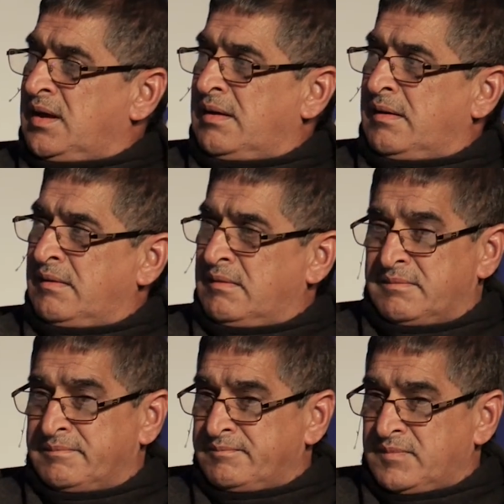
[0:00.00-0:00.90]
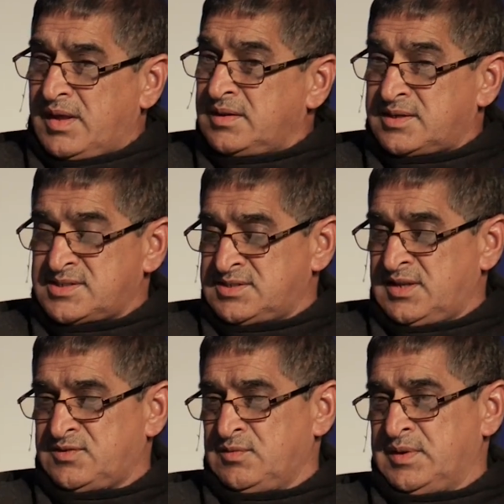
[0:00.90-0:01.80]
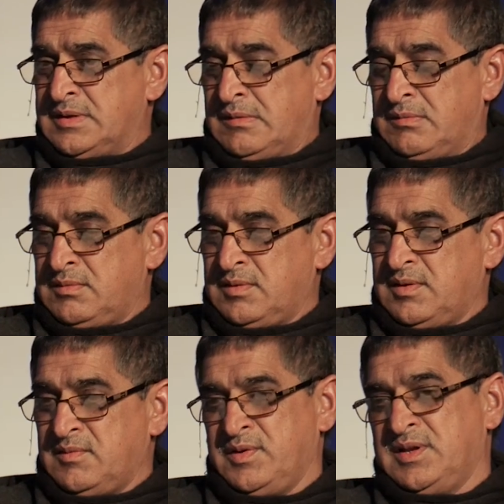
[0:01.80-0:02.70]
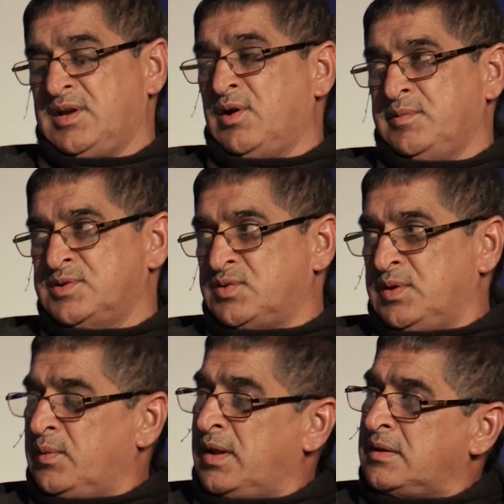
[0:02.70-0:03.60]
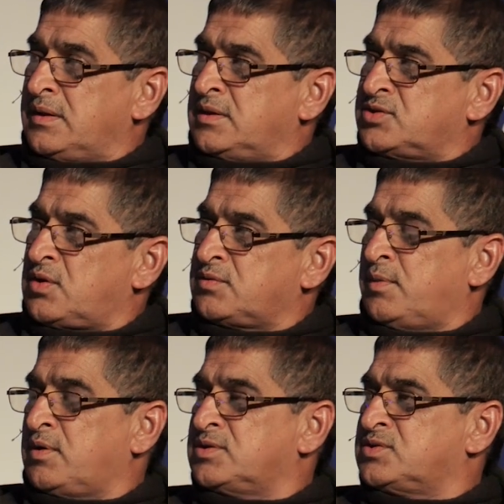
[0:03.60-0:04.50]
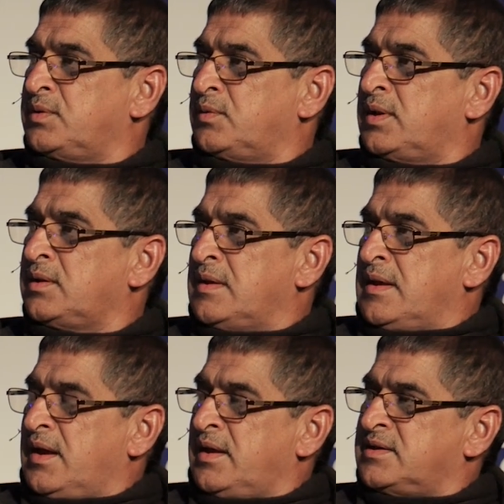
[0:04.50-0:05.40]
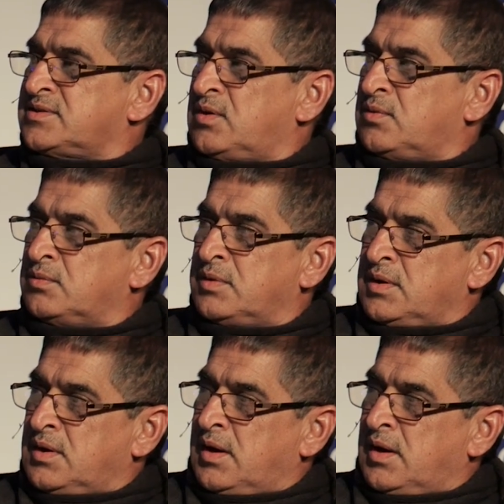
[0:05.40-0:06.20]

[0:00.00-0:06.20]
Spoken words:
And trustees have to be now, when the economy is doing well and the stock market is doing well and there's no